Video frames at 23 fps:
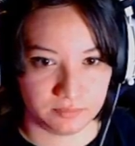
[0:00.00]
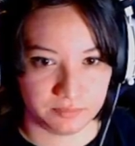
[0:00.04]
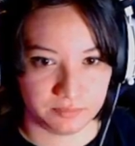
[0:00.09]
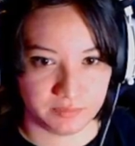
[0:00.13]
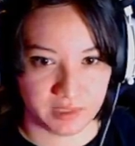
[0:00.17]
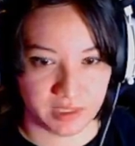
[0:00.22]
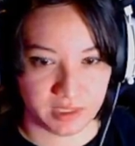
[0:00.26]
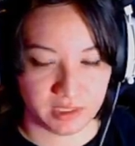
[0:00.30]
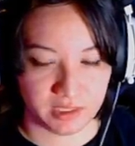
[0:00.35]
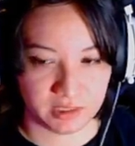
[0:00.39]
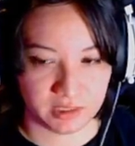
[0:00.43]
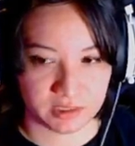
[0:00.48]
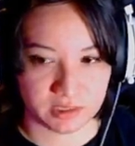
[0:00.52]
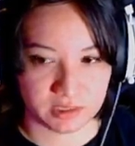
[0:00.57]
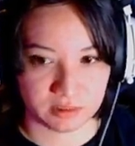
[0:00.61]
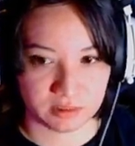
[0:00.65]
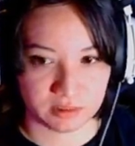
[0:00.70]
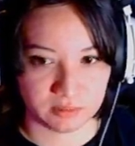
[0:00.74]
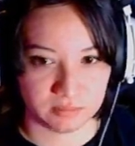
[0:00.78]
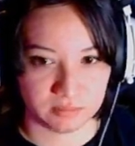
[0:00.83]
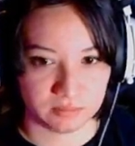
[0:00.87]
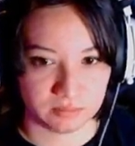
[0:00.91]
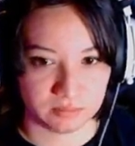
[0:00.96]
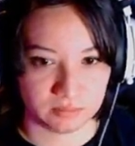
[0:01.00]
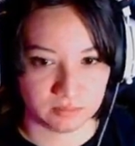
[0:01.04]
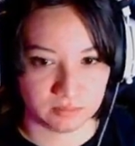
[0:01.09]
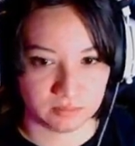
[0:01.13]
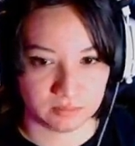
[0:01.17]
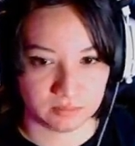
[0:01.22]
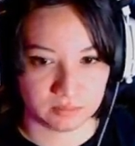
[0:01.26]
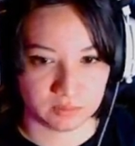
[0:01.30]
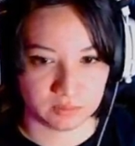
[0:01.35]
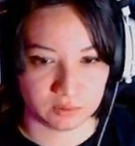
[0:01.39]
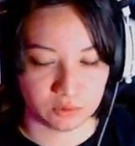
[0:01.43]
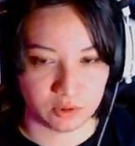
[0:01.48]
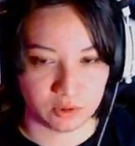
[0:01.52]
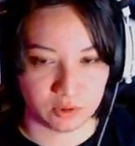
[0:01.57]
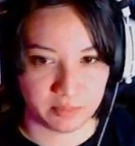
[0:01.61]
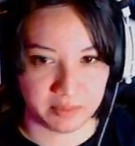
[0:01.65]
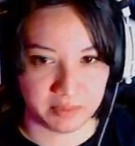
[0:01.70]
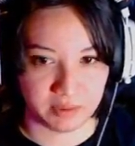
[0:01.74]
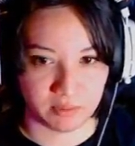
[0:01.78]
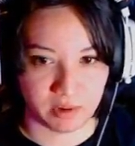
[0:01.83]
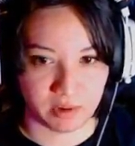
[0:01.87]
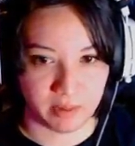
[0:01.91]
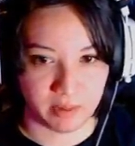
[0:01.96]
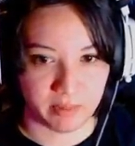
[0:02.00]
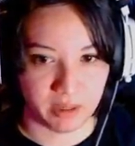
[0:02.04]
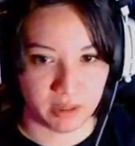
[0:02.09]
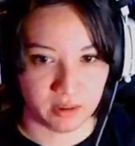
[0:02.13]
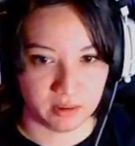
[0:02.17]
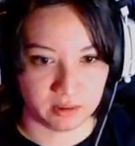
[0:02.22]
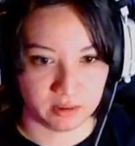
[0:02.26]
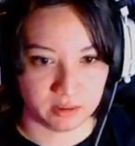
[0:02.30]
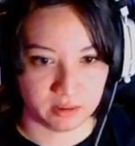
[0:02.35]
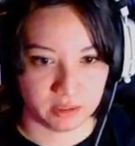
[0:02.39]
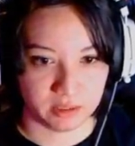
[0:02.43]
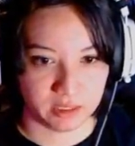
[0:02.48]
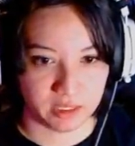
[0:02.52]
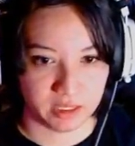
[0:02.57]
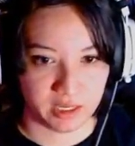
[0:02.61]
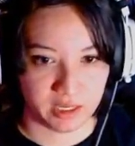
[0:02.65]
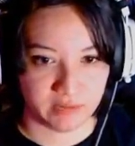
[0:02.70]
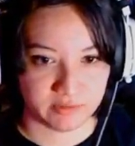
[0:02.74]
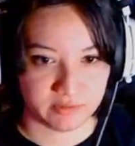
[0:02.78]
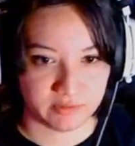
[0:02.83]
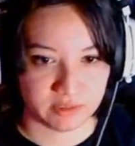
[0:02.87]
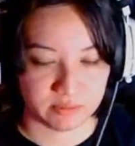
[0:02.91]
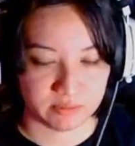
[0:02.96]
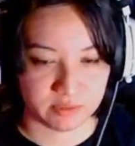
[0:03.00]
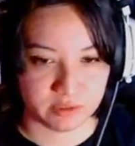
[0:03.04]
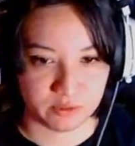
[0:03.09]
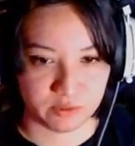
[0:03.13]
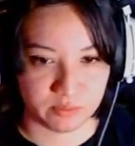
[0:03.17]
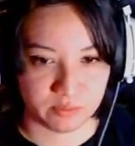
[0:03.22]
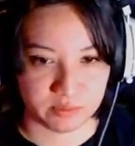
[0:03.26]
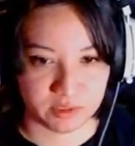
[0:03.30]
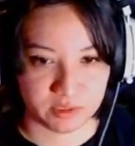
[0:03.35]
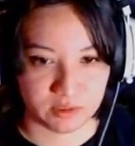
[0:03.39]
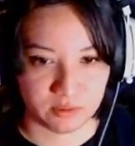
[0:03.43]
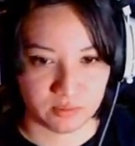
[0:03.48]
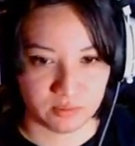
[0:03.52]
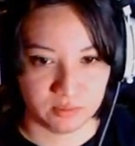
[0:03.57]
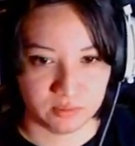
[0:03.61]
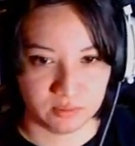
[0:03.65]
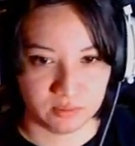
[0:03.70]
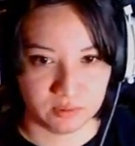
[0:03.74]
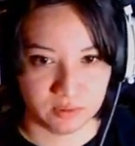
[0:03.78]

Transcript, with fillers: Thanks, creepy grandma. Can I have some soup too?